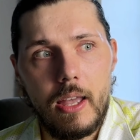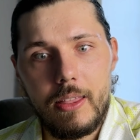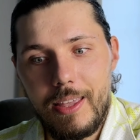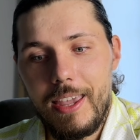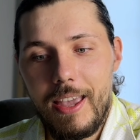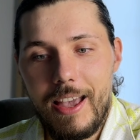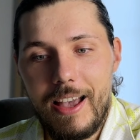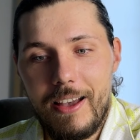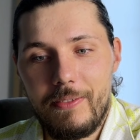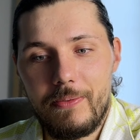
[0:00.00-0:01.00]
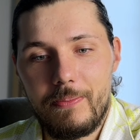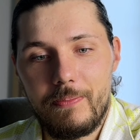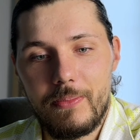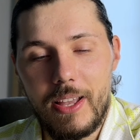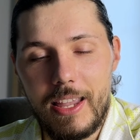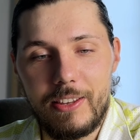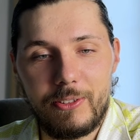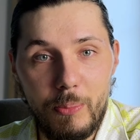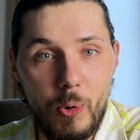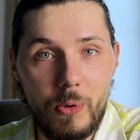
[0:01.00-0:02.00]
They have a
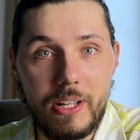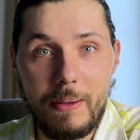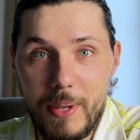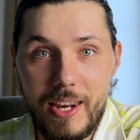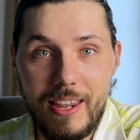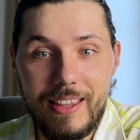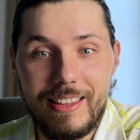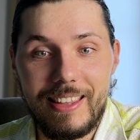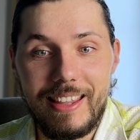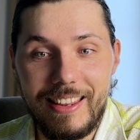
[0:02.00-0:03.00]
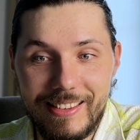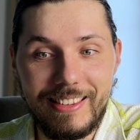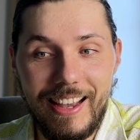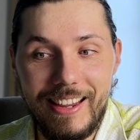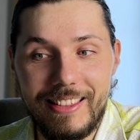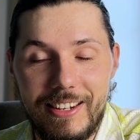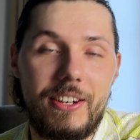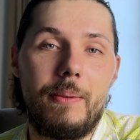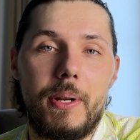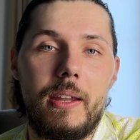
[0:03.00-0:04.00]
small committee inside their
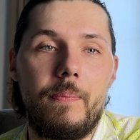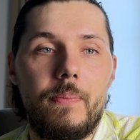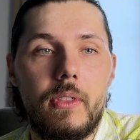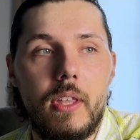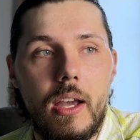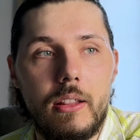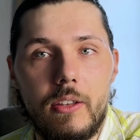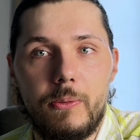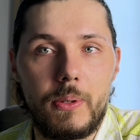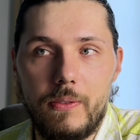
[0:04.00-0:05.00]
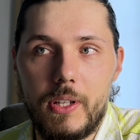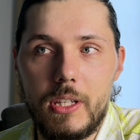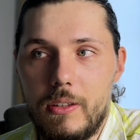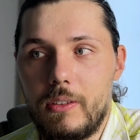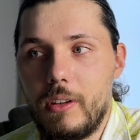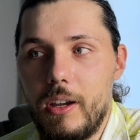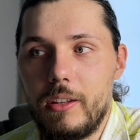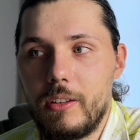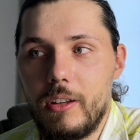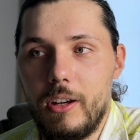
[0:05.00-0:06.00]
company that is specifically
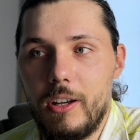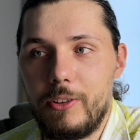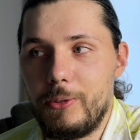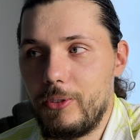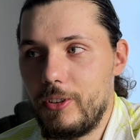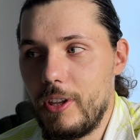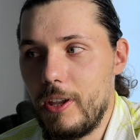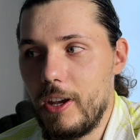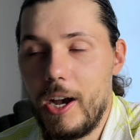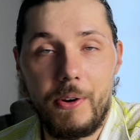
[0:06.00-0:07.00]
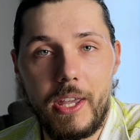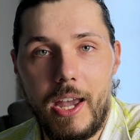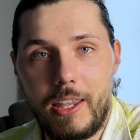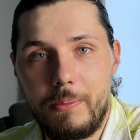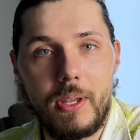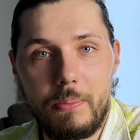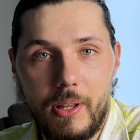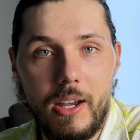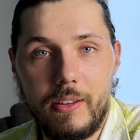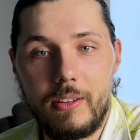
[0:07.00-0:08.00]
designed to see how AI can be
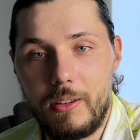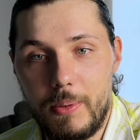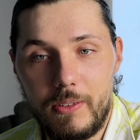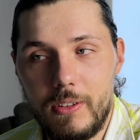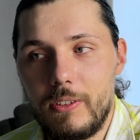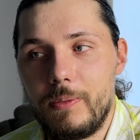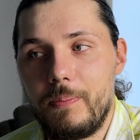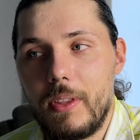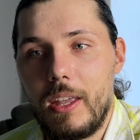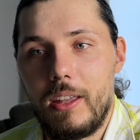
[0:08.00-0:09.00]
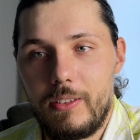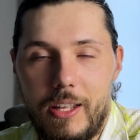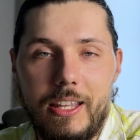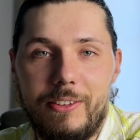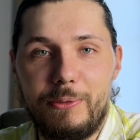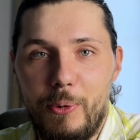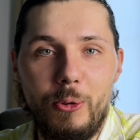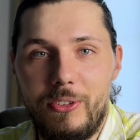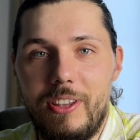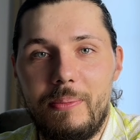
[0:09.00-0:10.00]
applied in the business. It's like a small
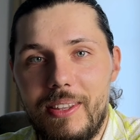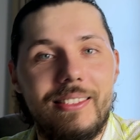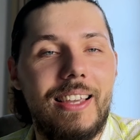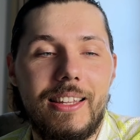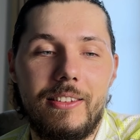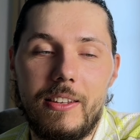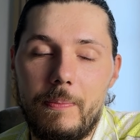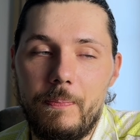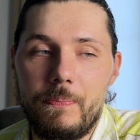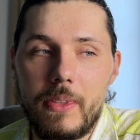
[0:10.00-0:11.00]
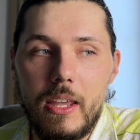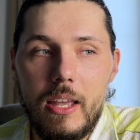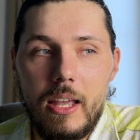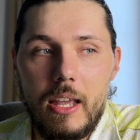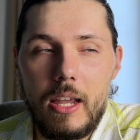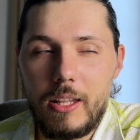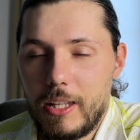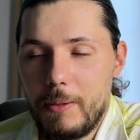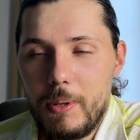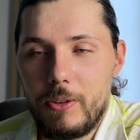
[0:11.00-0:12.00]
team inside the team. And it
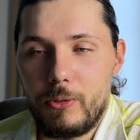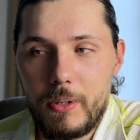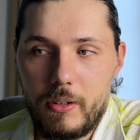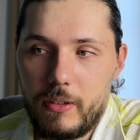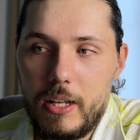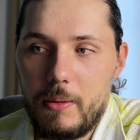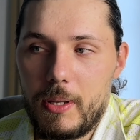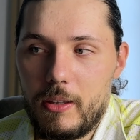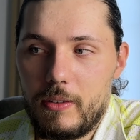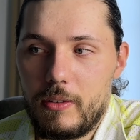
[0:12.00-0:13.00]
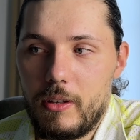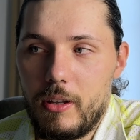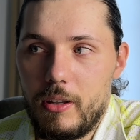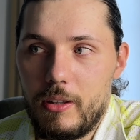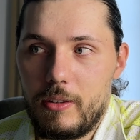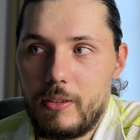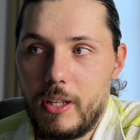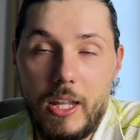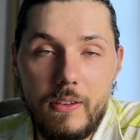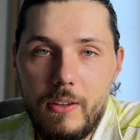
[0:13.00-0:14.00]
got me super excited because it's an
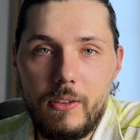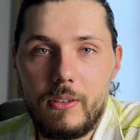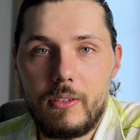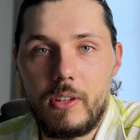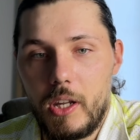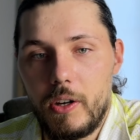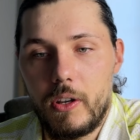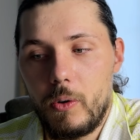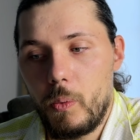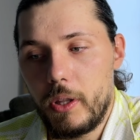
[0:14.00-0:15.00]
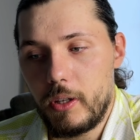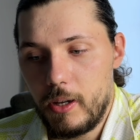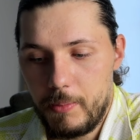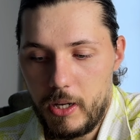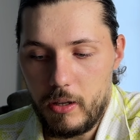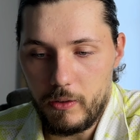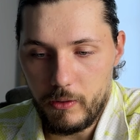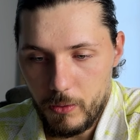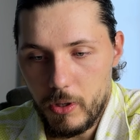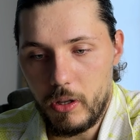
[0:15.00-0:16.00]
ideal scenario when the company is
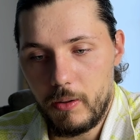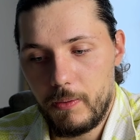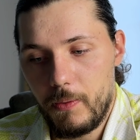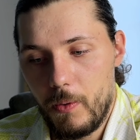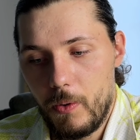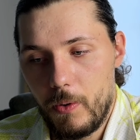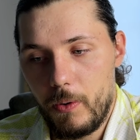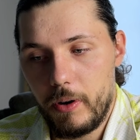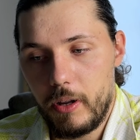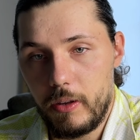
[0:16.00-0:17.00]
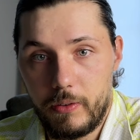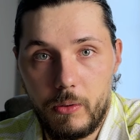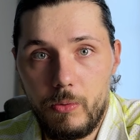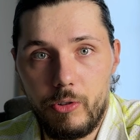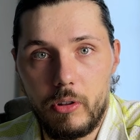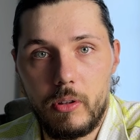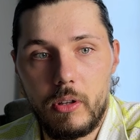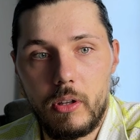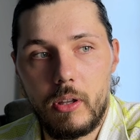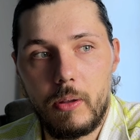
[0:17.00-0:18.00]
looking for a solution.
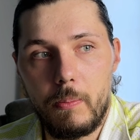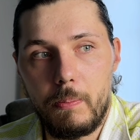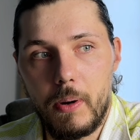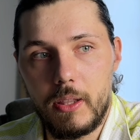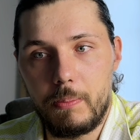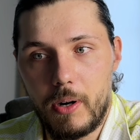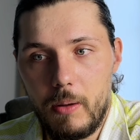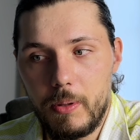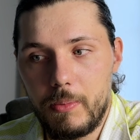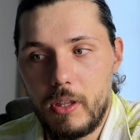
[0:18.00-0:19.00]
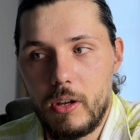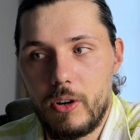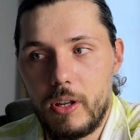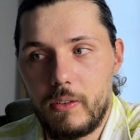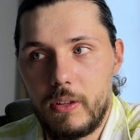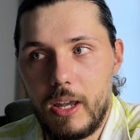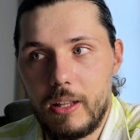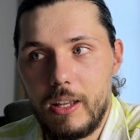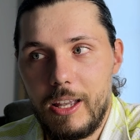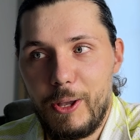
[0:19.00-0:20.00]
But the problem here is
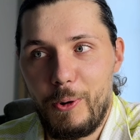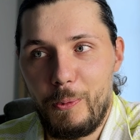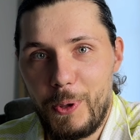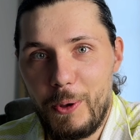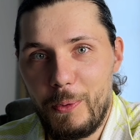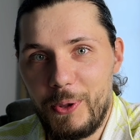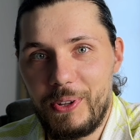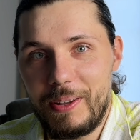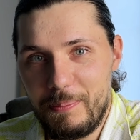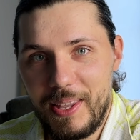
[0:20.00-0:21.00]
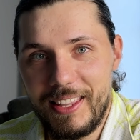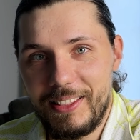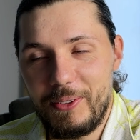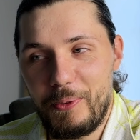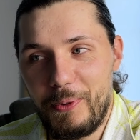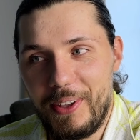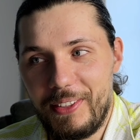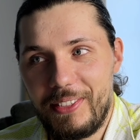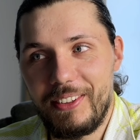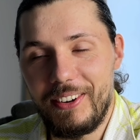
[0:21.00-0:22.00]
that we will compete
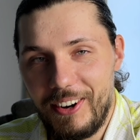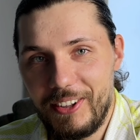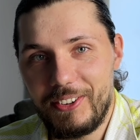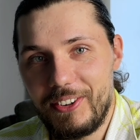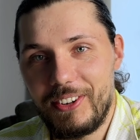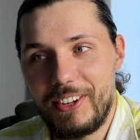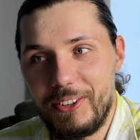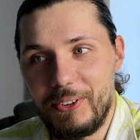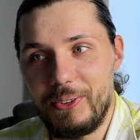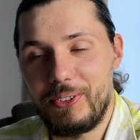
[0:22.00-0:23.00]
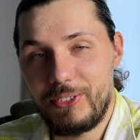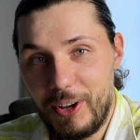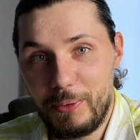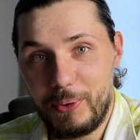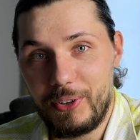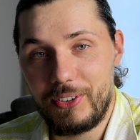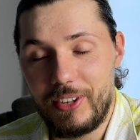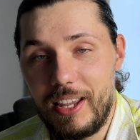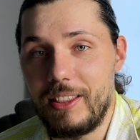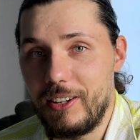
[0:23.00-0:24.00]
with other, softwares
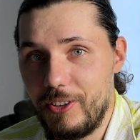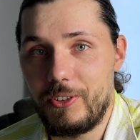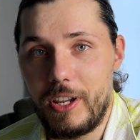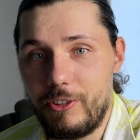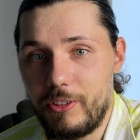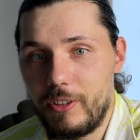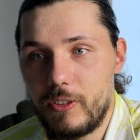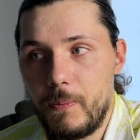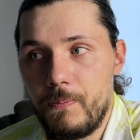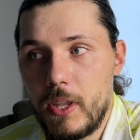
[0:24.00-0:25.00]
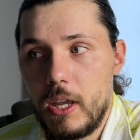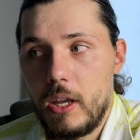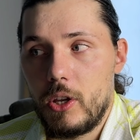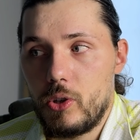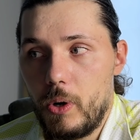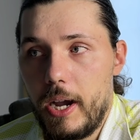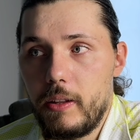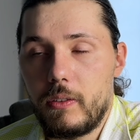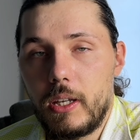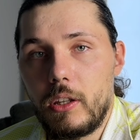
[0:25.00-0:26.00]
and other agencies. So I
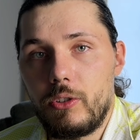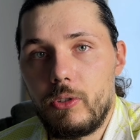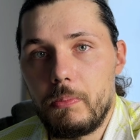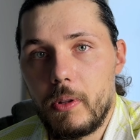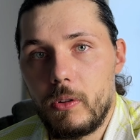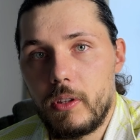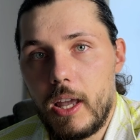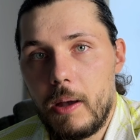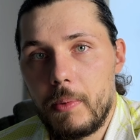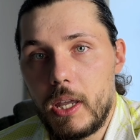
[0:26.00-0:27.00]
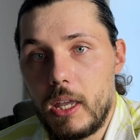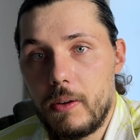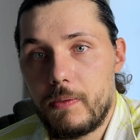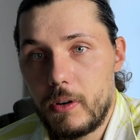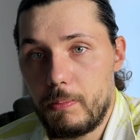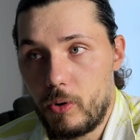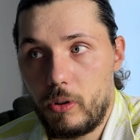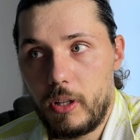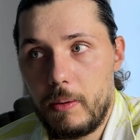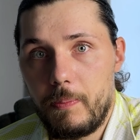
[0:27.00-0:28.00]
decided to build them a free
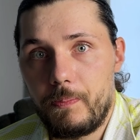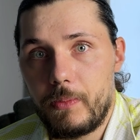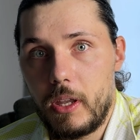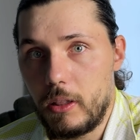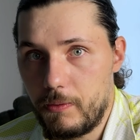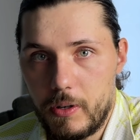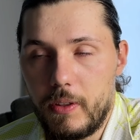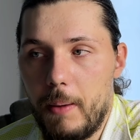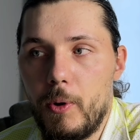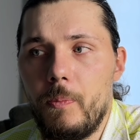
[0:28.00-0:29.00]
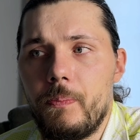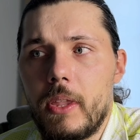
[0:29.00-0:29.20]
prototype and a free demo.